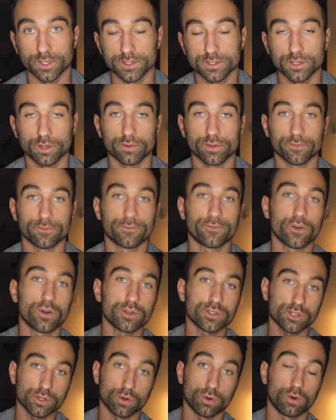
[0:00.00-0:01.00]
So the
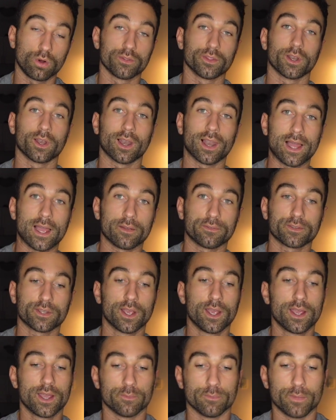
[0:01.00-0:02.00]
first hole on the left
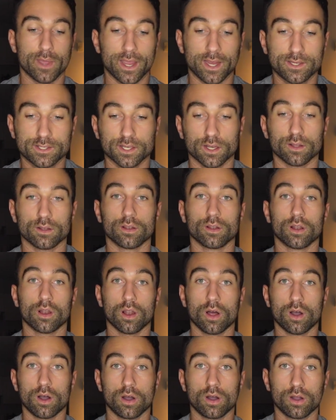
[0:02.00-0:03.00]
makes a
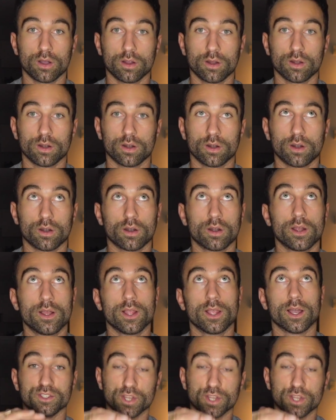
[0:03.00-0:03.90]
longer